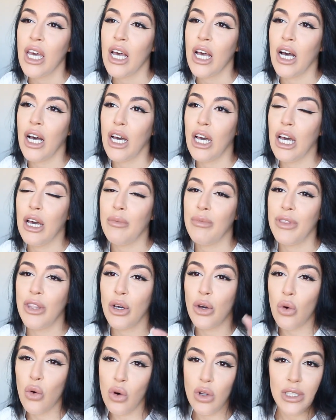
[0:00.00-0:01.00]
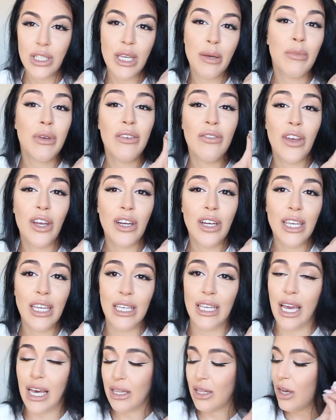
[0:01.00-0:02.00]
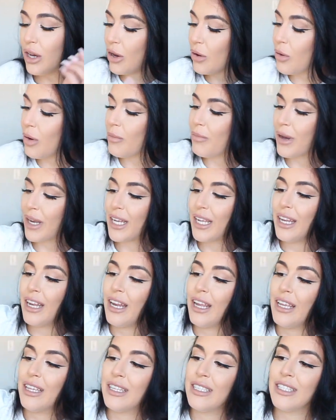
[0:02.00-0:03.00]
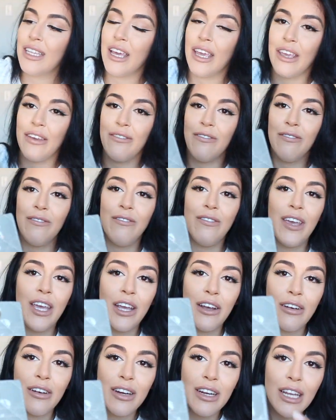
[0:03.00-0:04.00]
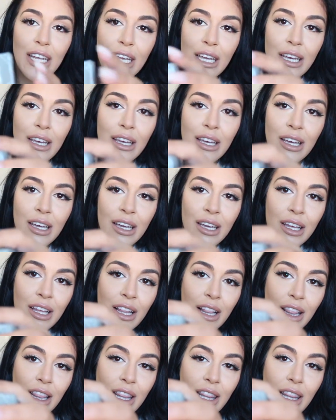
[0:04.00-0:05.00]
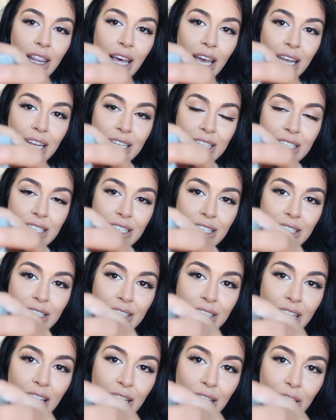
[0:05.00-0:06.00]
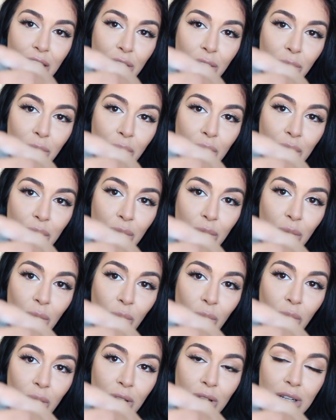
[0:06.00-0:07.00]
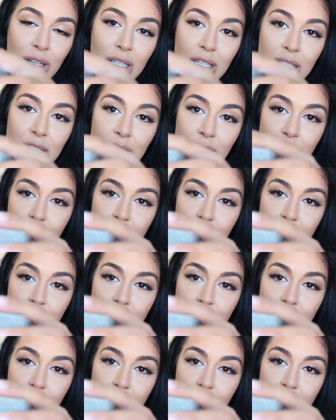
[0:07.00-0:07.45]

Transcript: the gold can be very yellow, but it is a very light yellow gold,